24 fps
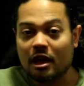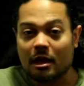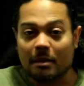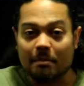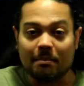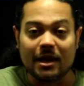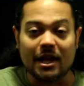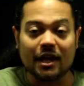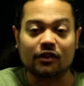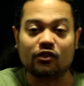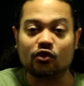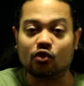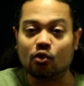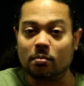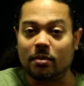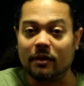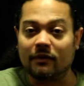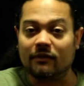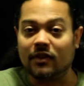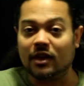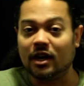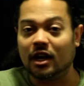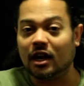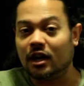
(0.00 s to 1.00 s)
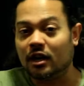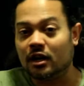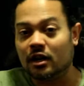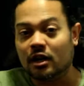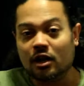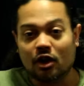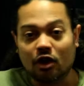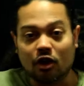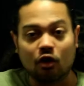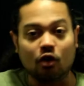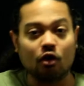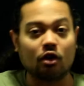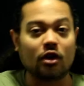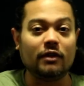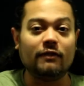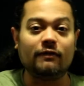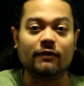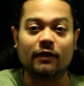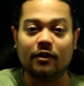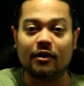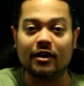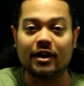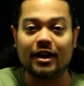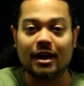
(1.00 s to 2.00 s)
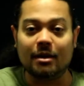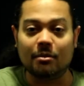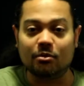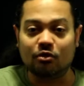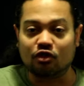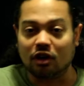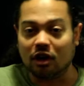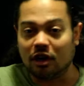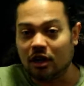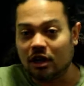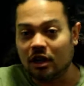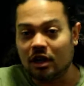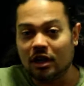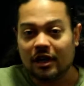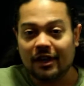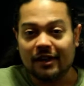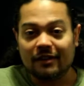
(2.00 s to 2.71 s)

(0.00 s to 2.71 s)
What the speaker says: Be a supervillain looking for redemption.